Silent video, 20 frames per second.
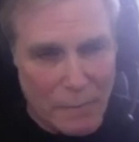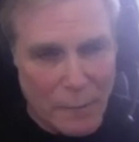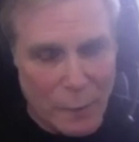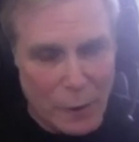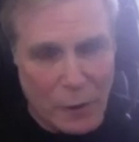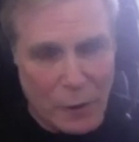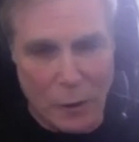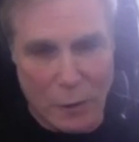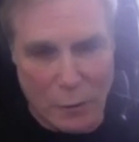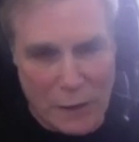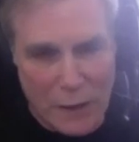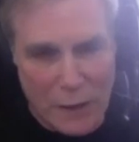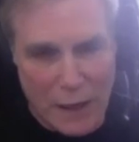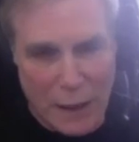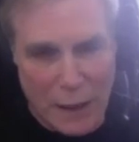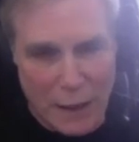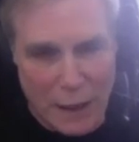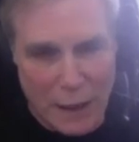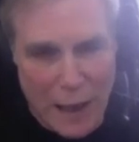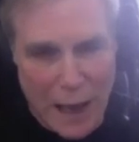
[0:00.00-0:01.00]
for your
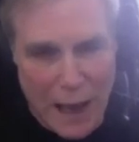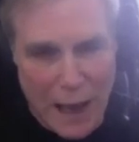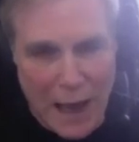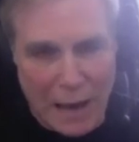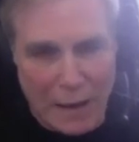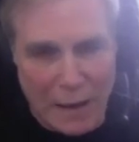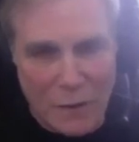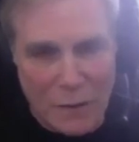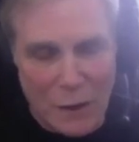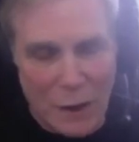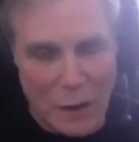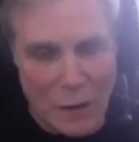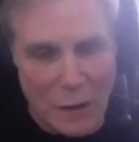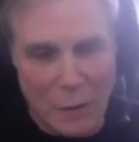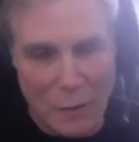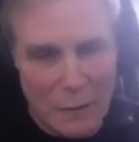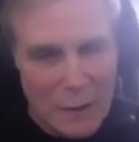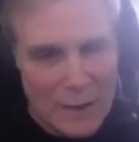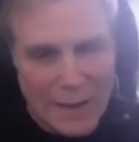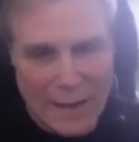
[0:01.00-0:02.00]
data. And
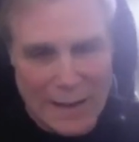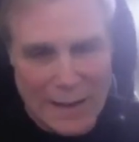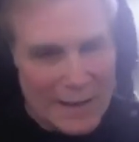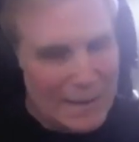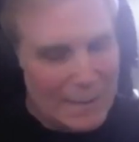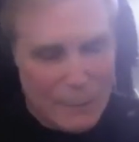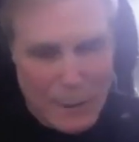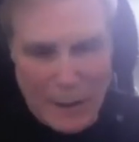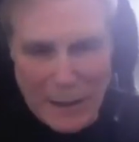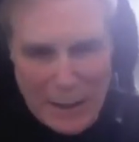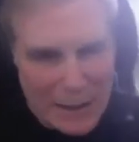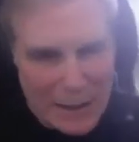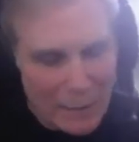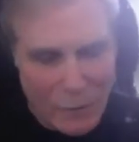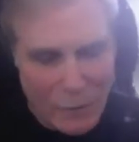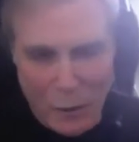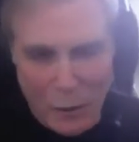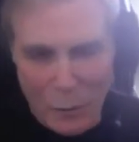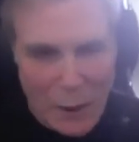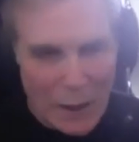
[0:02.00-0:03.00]
so it's being
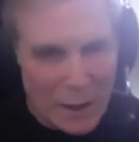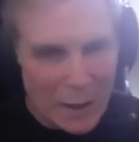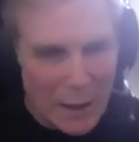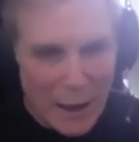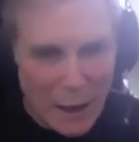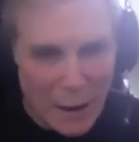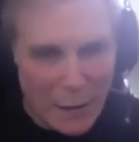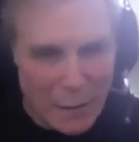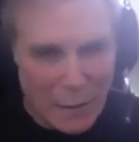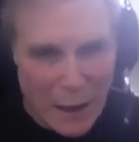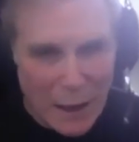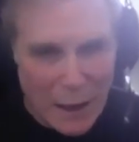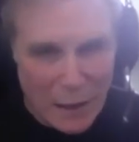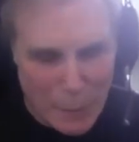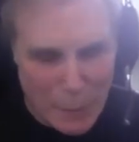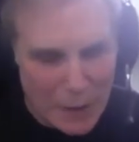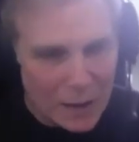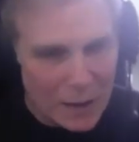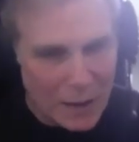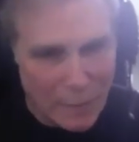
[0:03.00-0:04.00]
given away now, and it's
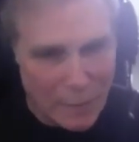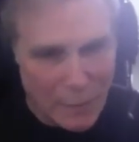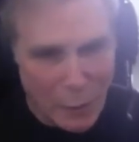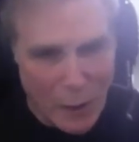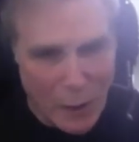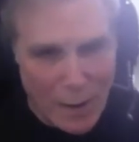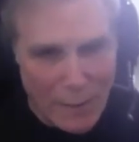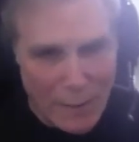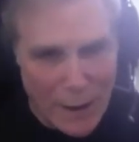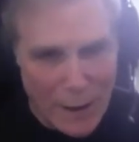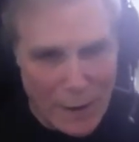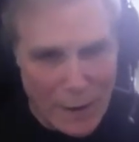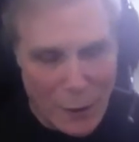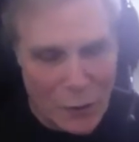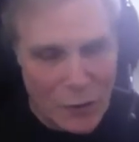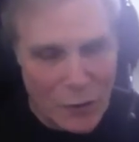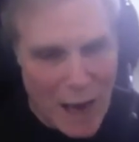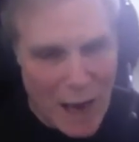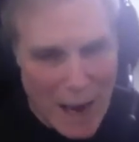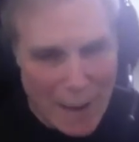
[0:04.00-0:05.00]
being given away by
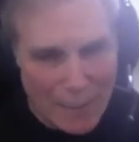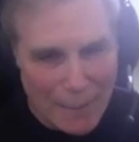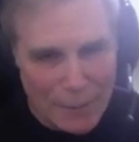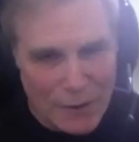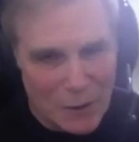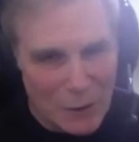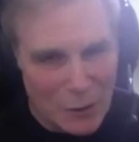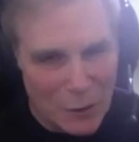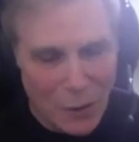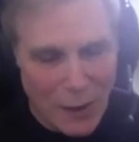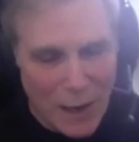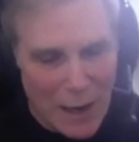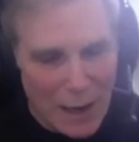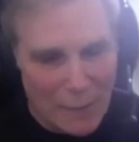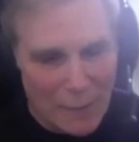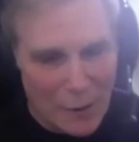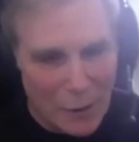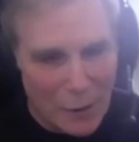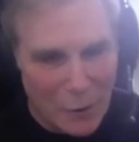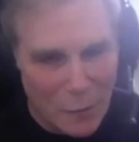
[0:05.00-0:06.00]
those apps that you have
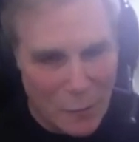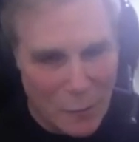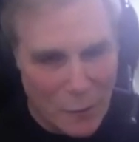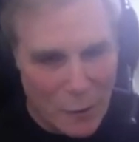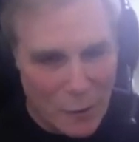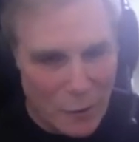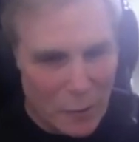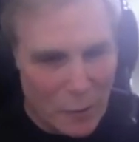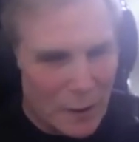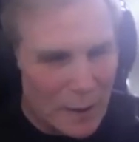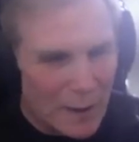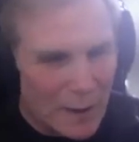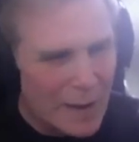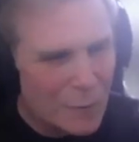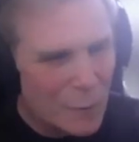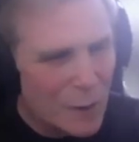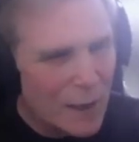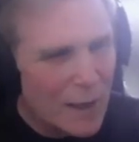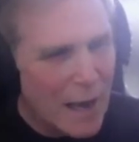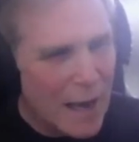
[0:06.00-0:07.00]
on your phone. And
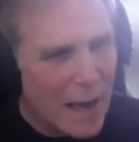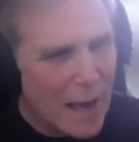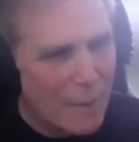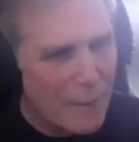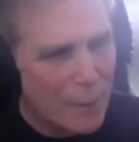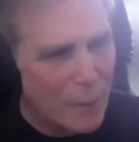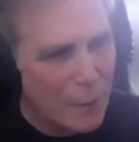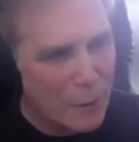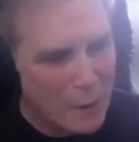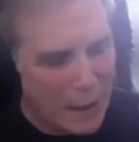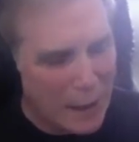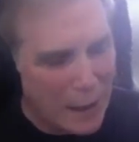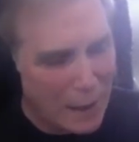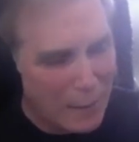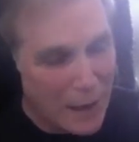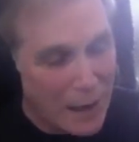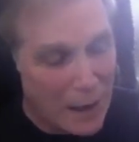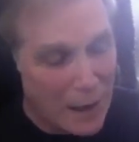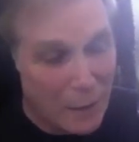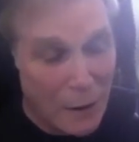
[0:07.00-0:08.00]
that's why Apple came
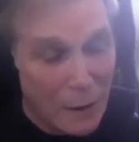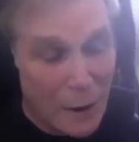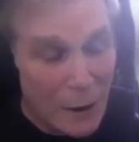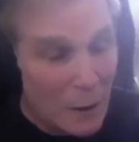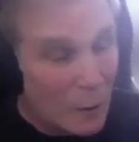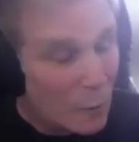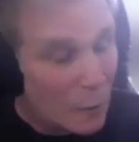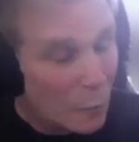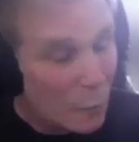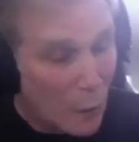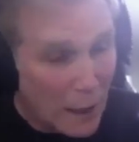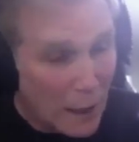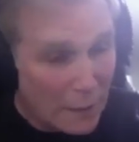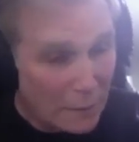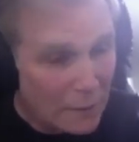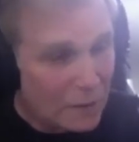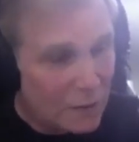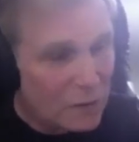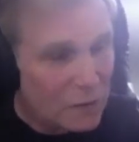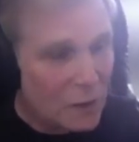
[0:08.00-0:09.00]
out,
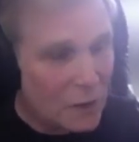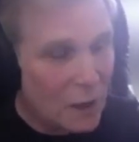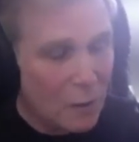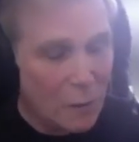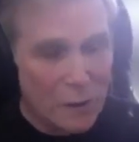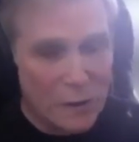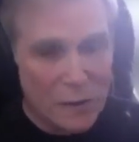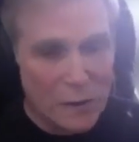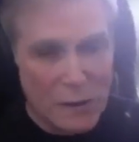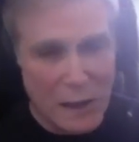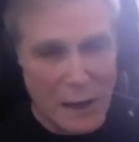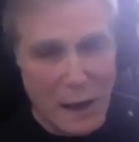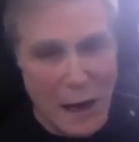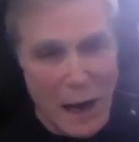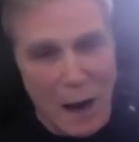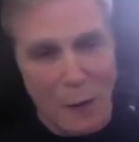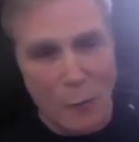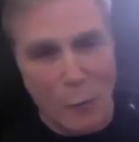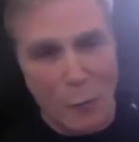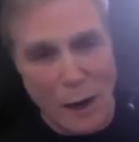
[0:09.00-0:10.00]
rightly so, and said,
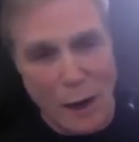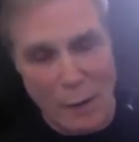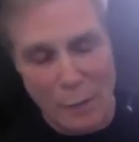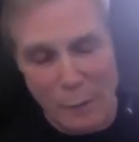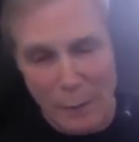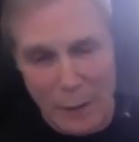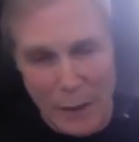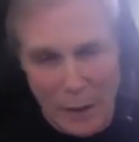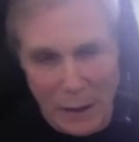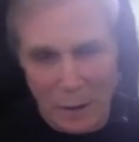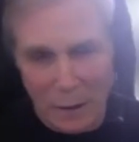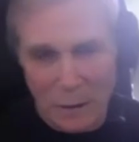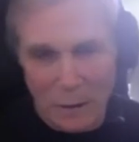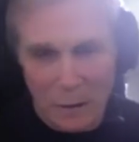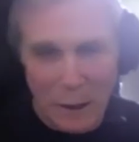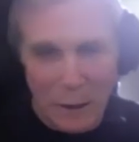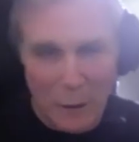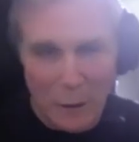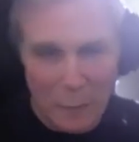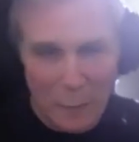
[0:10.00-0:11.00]
I want everybody to
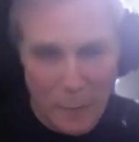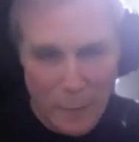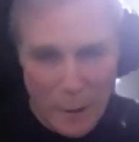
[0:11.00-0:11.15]
know